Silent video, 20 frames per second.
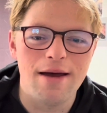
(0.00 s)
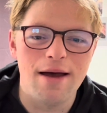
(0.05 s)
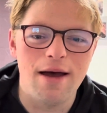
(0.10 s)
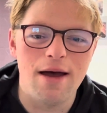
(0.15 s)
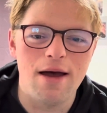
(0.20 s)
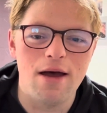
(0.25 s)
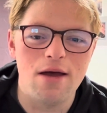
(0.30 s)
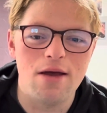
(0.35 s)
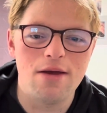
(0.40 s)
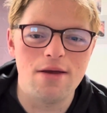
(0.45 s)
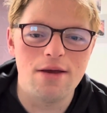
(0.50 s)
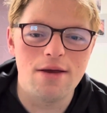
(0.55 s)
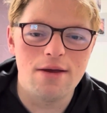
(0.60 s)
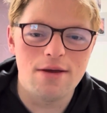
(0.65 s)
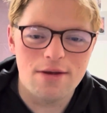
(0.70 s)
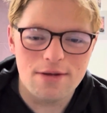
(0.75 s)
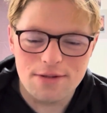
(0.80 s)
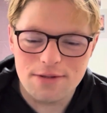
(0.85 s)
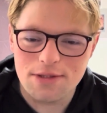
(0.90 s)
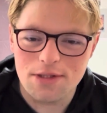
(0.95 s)
Uh,
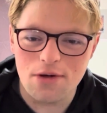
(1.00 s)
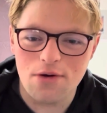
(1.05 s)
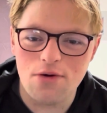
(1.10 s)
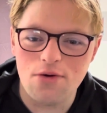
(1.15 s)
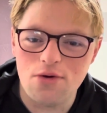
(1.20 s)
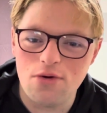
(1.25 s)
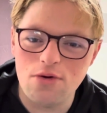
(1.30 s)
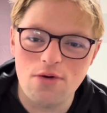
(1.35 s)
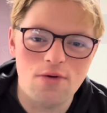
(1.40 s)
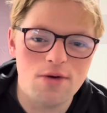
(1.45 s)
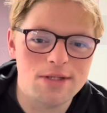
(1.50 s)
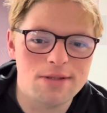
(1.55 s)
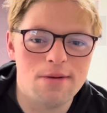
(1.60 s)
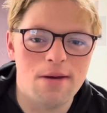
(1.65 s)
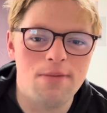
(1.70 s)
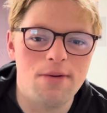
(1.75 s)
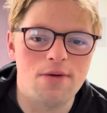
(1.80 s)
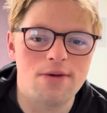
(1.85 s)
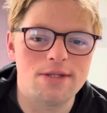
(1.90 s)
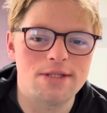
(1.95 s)
so who knows?
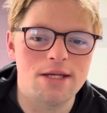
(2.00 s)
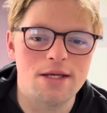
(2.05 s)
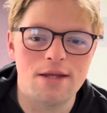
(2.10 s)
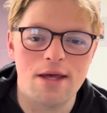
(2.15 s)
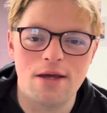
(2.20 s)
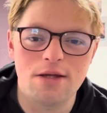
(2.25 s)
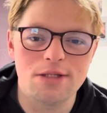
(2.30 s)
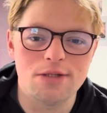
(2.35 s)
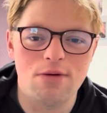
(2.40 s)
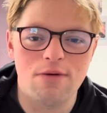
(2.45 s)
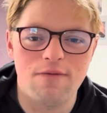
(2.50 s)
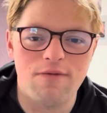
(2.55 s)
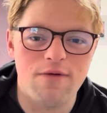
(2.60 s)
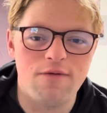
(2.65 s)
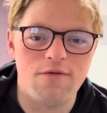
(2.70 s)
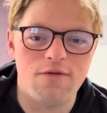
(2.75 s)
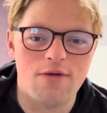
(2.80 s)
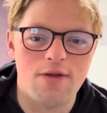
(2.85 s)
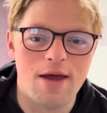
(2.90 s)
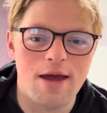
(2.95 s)
Maybe I'll see that and do a review
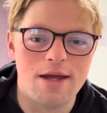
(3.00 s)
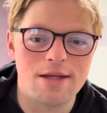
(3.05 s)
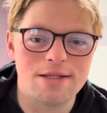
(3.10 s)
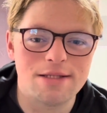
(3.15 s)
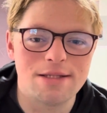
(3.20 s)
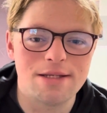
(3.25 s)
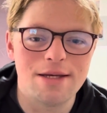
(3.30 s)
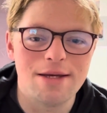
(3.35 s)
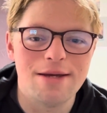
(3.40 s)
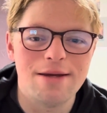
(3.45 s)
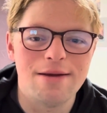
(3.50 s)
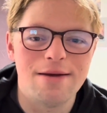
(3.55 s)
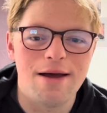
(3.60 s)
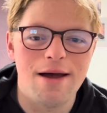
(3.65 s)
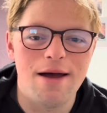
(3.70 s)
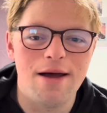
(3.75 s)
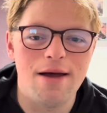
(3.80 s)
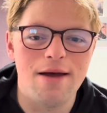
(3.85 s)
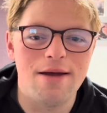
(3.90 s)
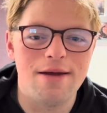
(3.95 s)
for that
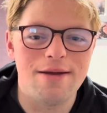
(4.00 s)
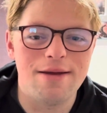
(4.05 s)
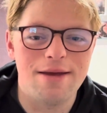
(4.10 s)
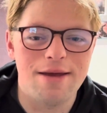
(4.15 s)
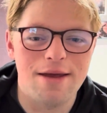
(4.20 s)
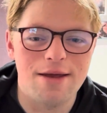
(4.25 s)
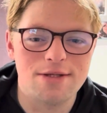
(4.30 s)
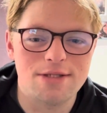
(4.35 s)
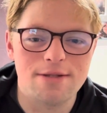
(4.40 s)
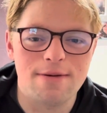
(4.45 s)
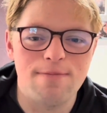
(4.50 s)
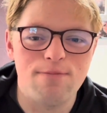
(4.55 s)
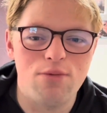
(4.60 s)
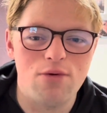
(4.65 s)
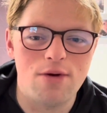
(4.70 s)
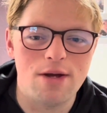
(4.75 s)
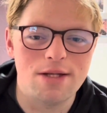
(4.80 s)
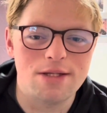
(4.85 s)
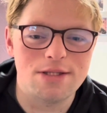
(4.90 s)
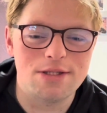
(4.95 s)
uh, at some
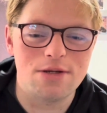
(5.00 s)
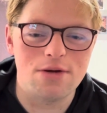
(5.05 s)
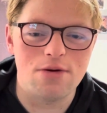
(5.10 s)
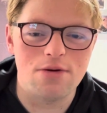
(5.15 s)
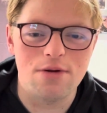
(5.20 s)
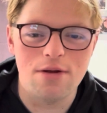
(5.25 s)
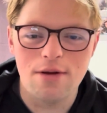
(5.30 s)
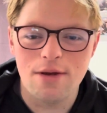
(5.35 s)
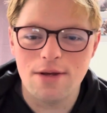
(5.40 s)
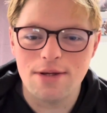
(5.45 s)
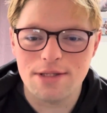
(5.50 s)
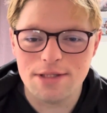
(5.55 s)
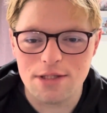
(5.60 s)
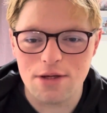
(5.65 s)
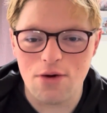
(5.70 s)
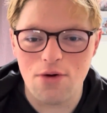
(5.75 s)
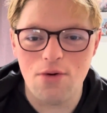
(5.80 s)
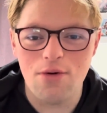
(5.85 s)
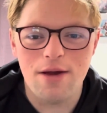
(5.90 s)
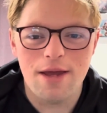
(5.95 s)
point soon.
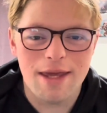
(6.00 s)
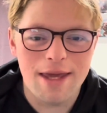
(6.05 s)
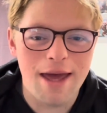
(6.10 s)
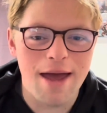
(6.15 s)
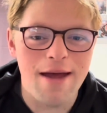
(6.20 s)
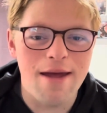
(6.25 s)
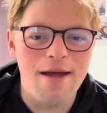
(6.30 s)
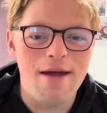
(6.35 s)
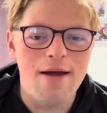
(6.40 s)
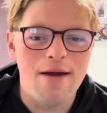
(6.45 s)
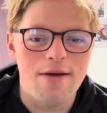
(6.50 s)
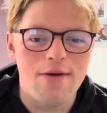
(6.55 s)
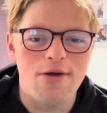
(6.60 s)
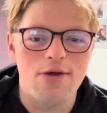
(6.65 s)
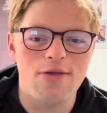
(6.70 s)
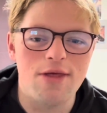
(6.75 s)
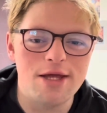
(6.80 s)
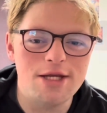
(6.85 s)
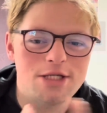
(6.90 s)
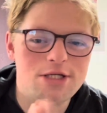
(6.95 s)
So yeah,
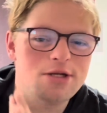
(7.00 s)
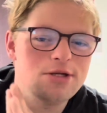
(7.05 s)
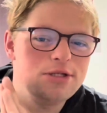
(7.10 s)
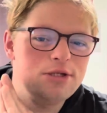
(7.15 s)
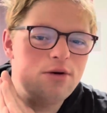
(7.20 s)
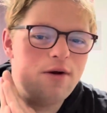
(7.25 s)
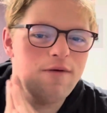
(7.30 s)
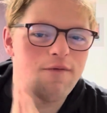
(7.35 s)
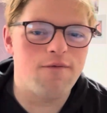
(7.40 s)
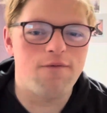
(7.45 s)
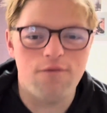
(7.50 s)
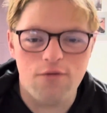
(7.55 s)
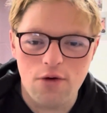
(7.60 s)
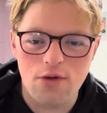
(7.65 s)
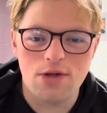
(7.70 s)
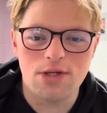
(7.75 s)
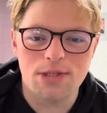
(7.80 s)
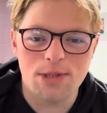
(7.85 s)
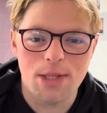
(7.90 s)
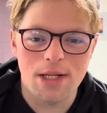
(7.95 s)
that should do it for
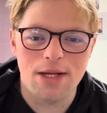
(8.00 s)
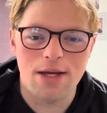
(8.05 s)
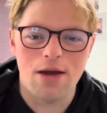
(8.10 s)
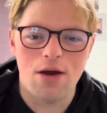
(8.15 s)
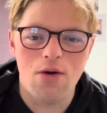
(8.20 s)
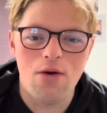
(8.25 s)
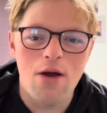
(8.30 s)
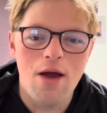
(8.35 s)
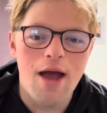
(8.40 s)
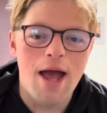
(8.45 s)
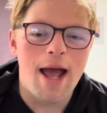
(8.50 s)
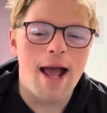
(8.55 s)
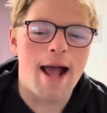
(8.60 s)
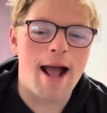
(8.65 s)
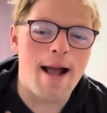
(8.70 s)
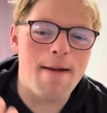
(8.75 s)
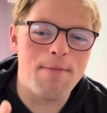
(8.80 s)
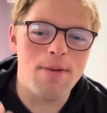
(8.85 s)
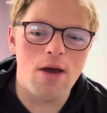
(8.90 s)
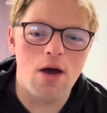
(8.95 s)
this video.
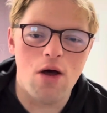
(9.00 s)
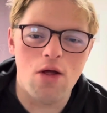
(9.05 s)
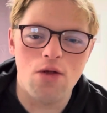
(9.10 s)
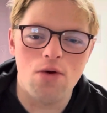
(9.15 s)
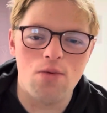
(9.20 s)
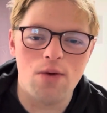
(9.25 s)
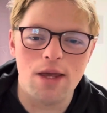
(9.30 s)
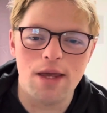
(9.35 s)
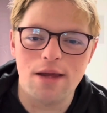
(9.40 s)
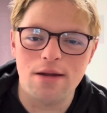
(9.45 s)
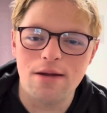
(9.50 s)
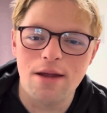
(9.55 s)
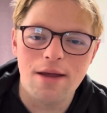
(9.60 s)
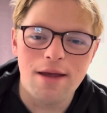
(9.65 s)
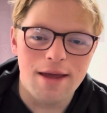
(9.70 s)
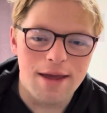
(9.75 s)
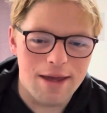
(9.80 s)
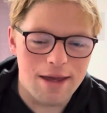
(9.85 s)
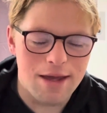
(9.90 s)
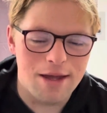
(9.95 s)
Happy Halloween
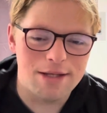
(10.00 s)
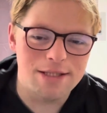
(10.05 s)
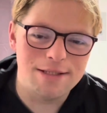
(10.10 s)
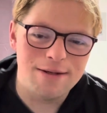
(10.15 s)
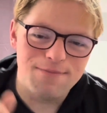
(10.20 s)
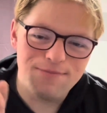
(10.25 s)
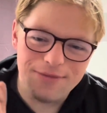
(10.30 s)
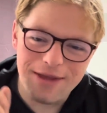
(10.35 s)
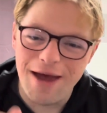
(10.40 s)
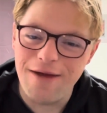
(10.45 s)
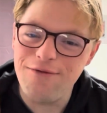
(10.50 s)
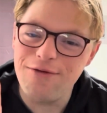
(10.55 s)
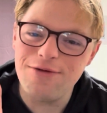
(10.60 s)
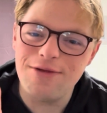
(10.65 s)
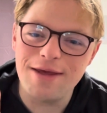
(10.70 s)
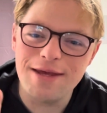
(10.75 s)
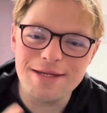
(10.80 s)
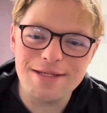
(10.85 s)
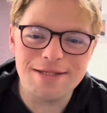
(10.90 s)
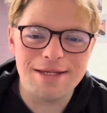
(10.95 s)
and after
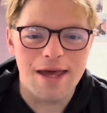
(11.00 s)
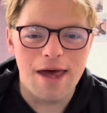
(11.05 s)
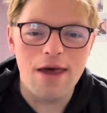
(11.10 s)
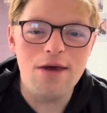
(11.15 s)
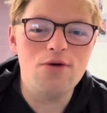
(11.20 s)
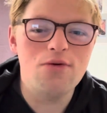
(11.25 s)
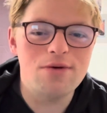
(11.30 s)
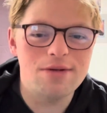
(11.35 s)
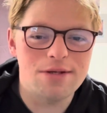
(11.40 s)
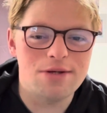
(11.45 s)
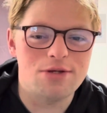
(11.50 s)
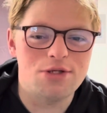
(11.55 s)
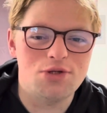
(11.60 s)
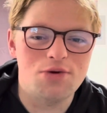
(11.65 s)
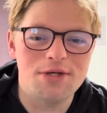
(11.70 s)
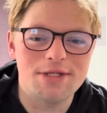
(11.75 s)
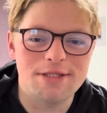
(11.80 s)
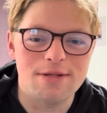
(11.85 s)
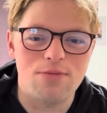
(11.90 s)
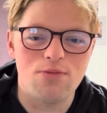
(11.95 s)
this, I'm going to
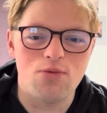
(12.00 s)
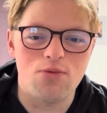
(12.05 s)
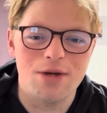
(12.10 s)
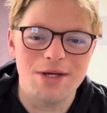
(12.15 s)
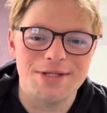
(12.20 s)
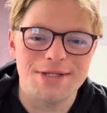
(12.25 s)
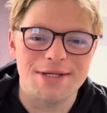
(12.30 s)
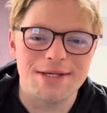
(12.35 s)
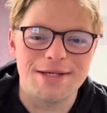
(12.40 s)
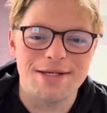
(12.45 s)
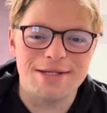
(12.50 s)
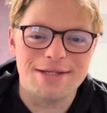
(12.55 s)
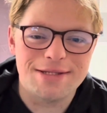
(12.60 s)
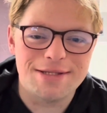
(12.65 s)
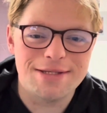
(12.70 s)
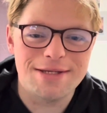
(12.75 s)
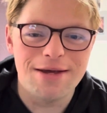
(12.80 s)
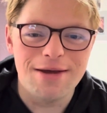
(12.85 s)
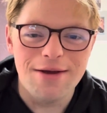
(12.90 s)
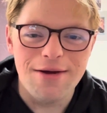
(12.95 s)
enjoy some
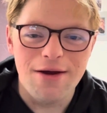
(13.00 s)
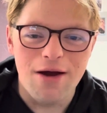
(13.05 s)
Reese's.